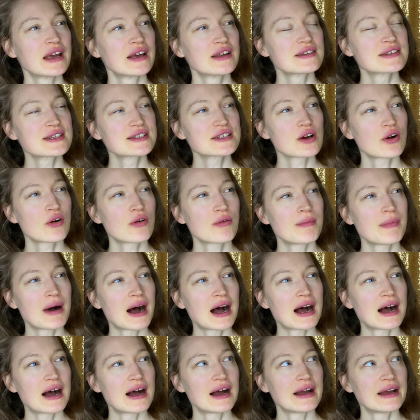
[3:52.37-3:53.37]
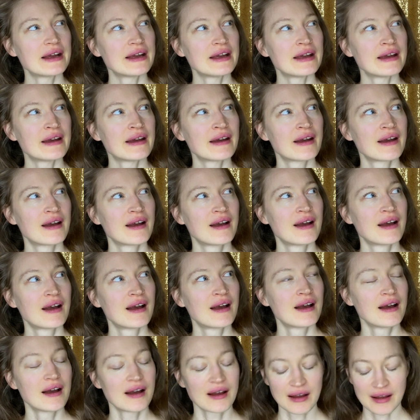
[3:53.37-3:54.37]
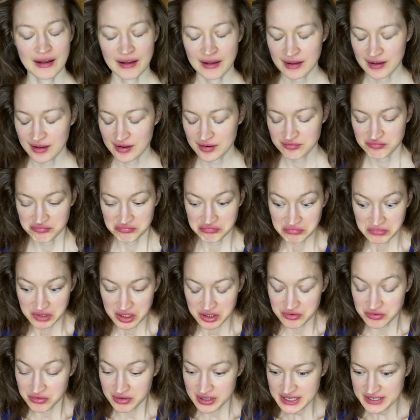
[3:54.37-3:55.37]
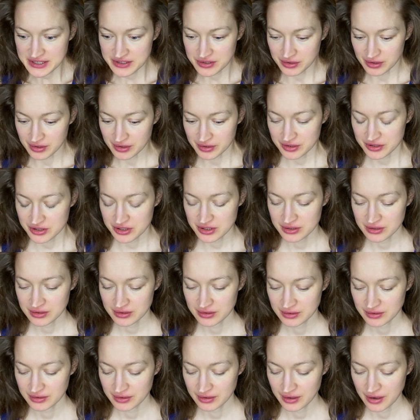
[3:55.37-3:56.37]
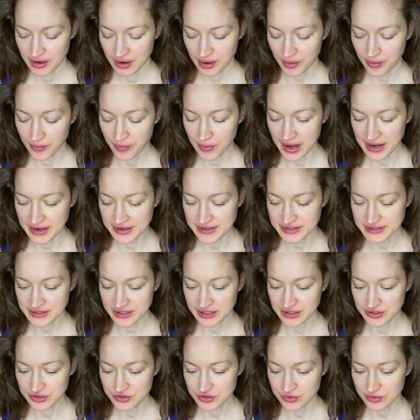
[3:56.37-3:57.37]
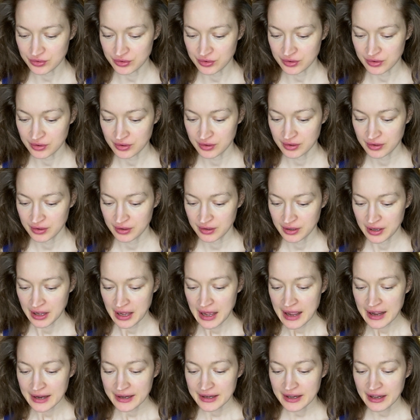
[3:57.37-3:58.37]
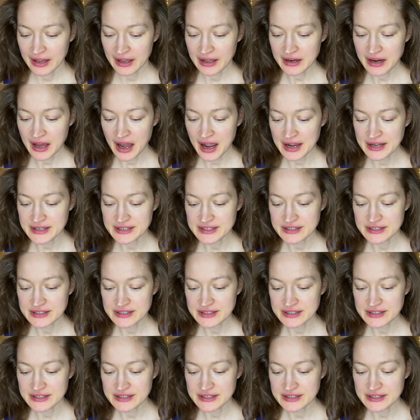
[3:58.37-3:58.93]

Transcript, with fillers: so my uh, research went into can I